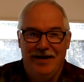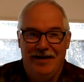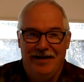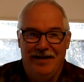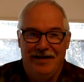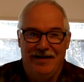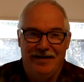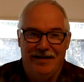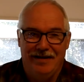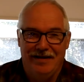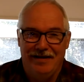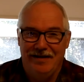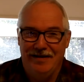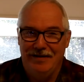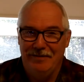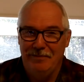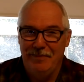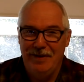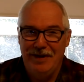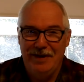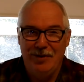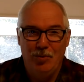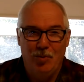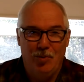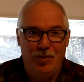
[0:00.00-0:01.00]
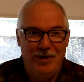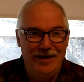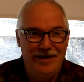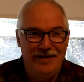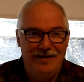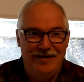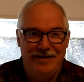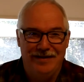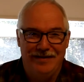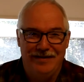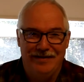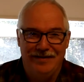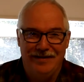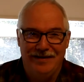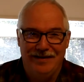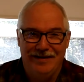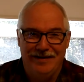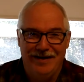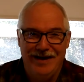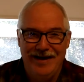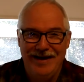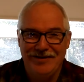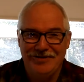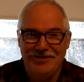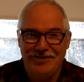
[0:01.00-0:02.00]
Uh, big week and the
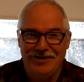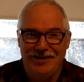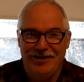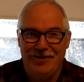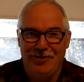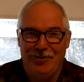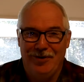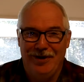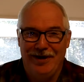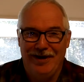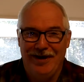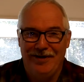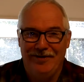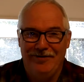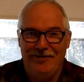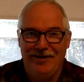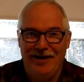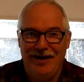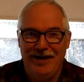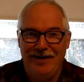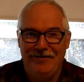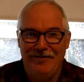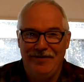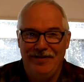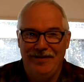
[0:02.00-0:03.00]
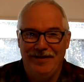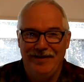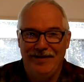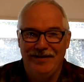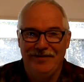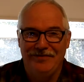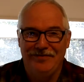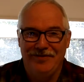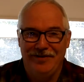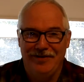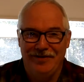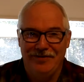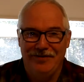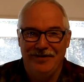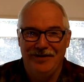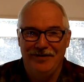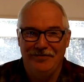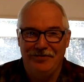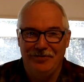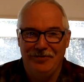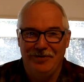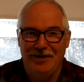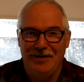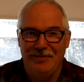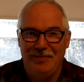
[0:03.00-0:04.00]
election going on and everything, so
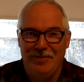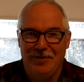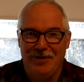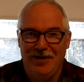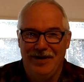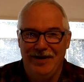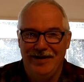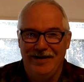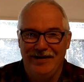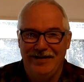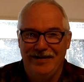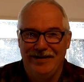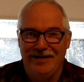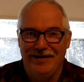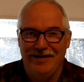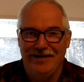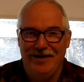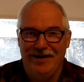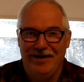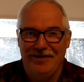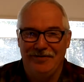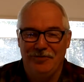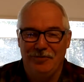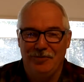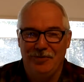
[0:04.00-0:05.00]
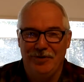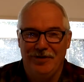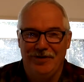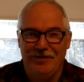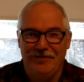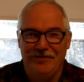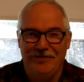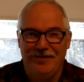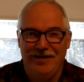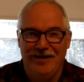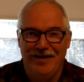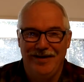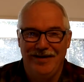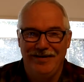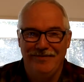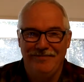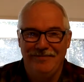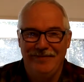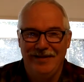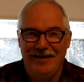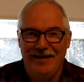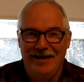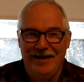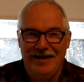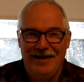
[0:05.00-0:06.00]
let's really pray that God's will is done
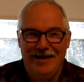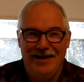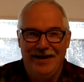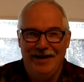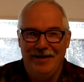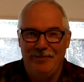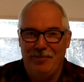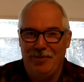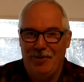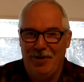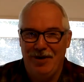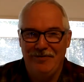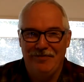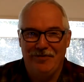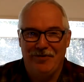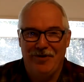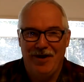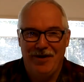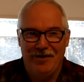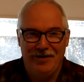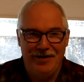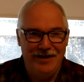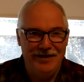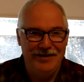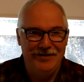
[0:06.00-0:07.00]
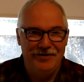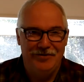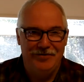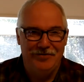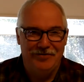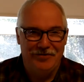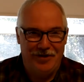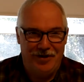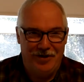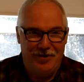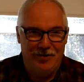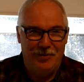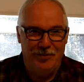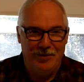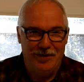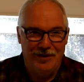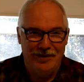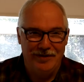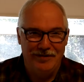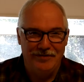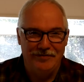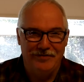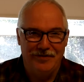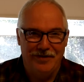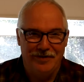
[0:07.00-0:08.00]
and pray for our leaders
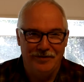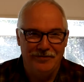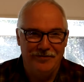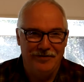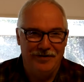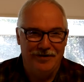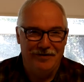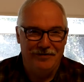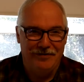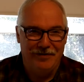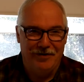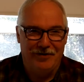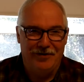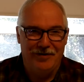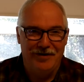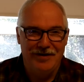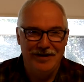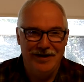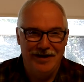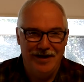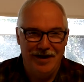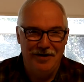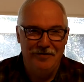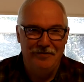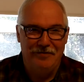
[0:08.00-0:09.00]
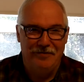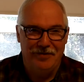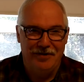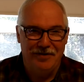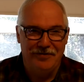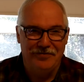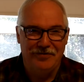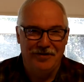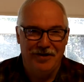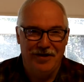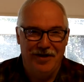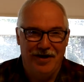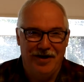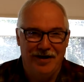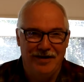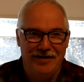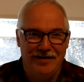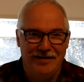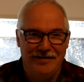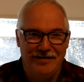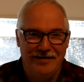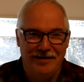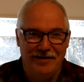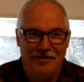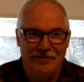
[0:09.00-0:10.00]
always. Those in authority over us, God
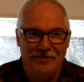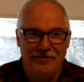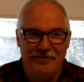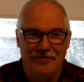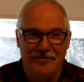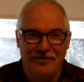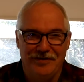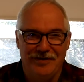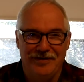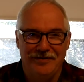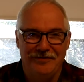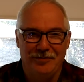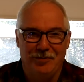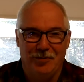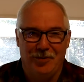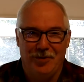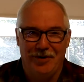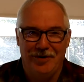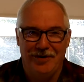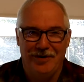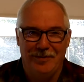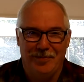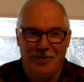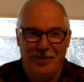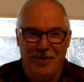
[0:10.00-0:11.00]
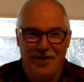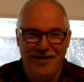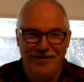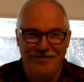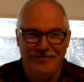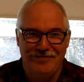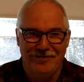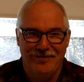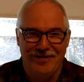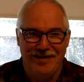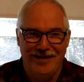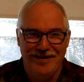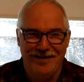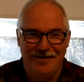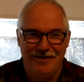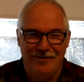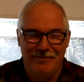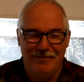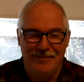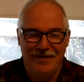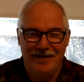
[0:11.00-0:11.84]
tells us in His Word to pray for them.